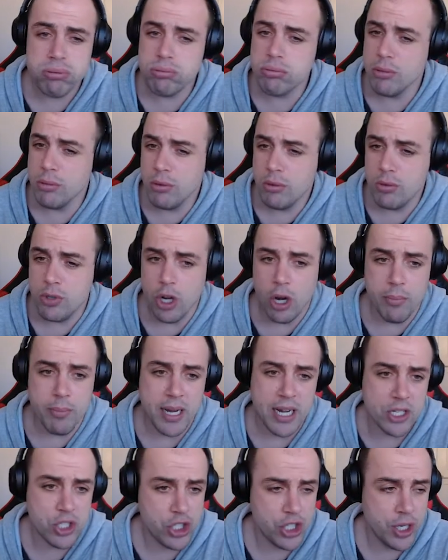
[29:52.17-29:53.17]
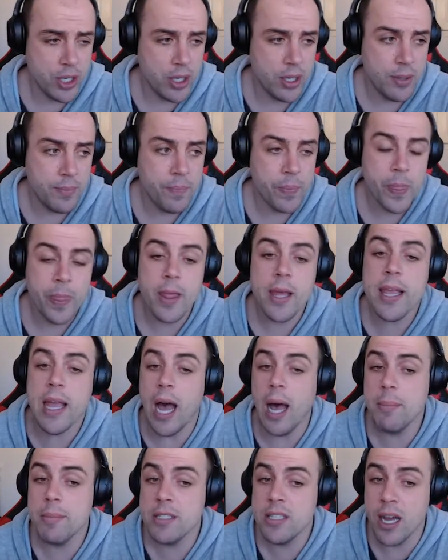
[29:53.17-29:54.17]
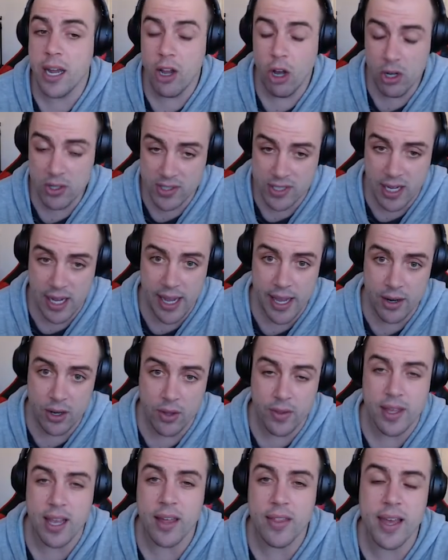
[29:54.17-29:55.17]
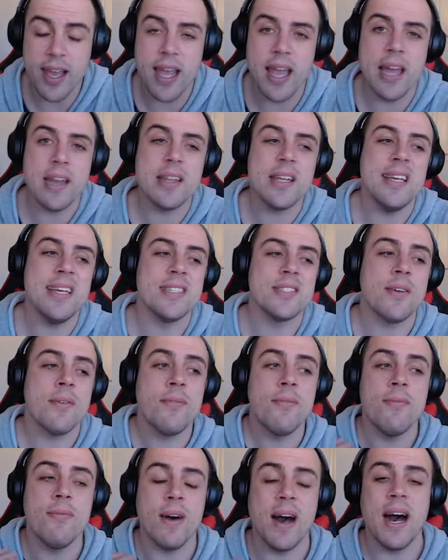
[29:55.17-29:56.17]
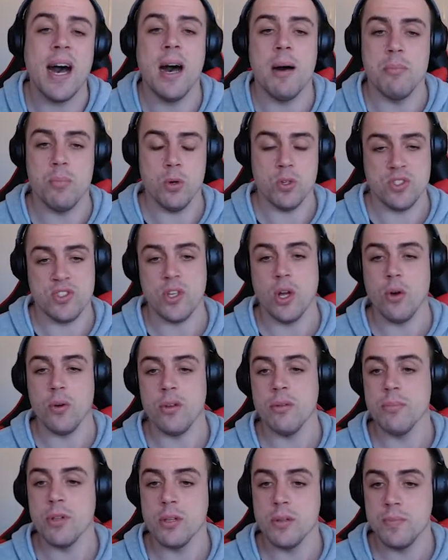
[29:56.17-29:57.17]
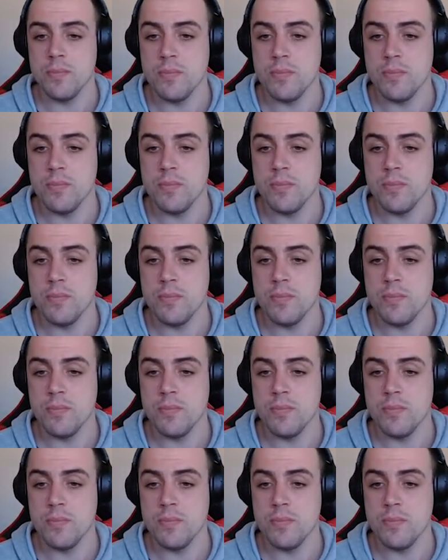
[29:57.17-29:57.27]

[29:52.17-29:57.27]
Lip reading: not much. Carbon dioxide, on the other hand, is far more soluble.